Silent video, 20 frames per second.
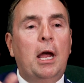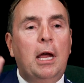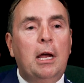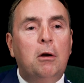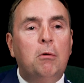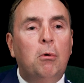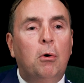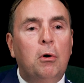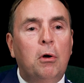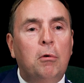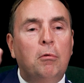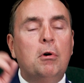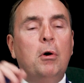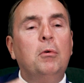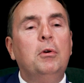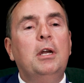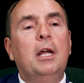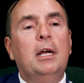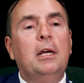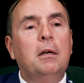a
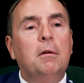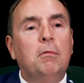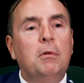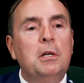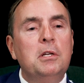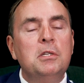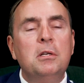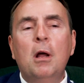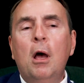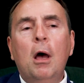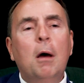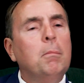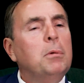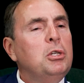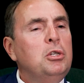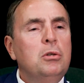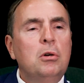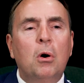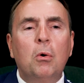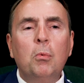quote-unquote negative reason,
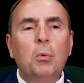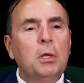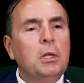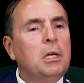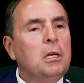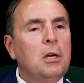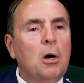but you don't really